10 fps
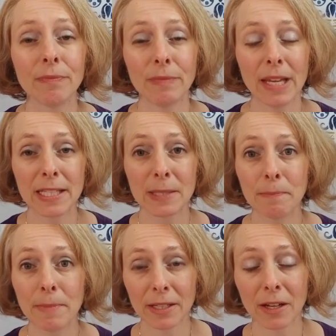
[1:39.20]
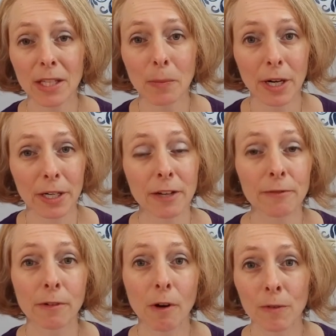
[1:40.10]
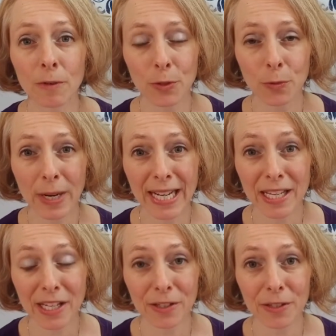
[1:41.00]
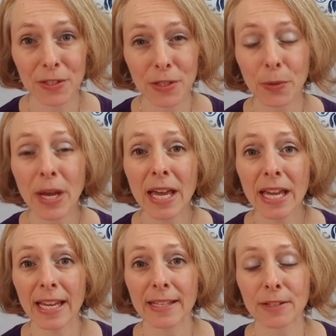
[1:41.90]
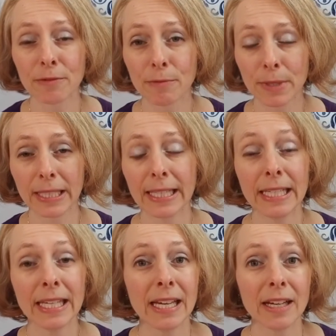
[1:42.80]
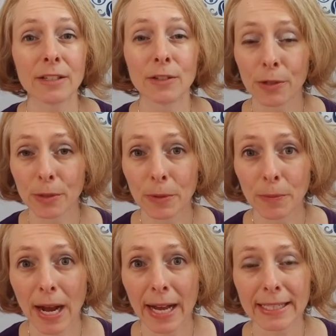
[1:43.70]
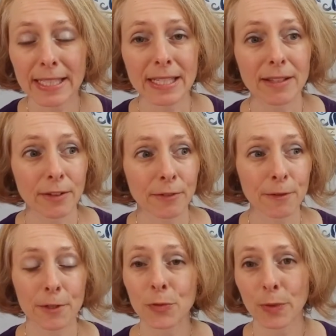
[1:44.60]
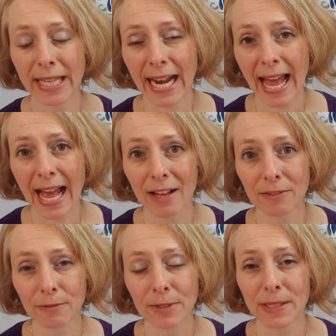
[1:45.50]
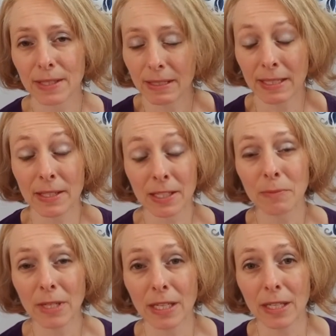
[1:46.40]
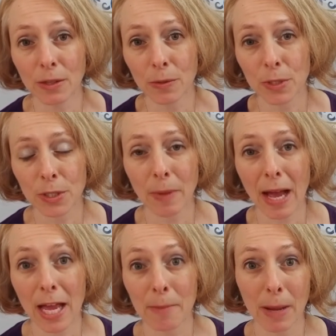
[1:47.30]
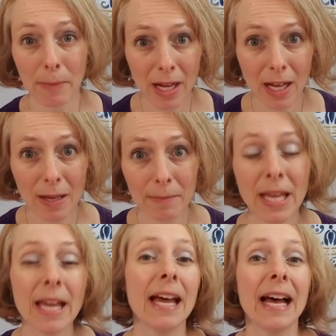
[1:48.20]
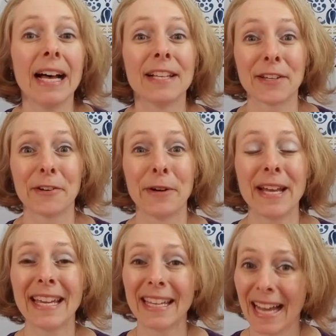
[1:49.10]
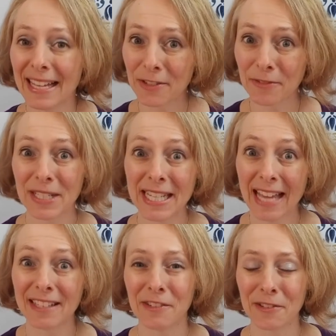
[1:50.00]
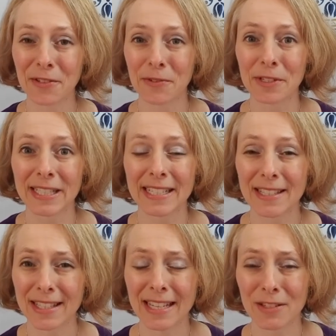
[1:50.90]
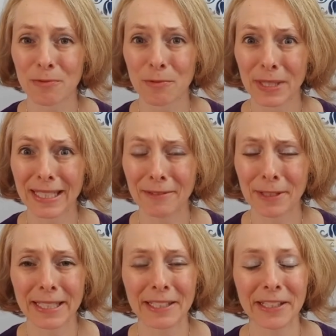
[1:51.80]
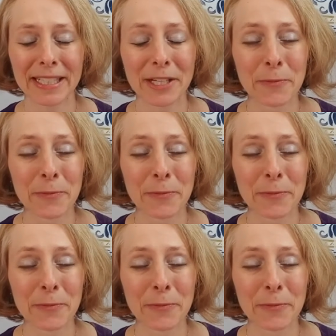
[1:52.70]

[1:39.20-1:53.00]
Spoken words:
It's been on the market for over 20 years, so it's a really durable product. The first one that I have is still being used by my mom, so that's over 10 years old. It's really, really good.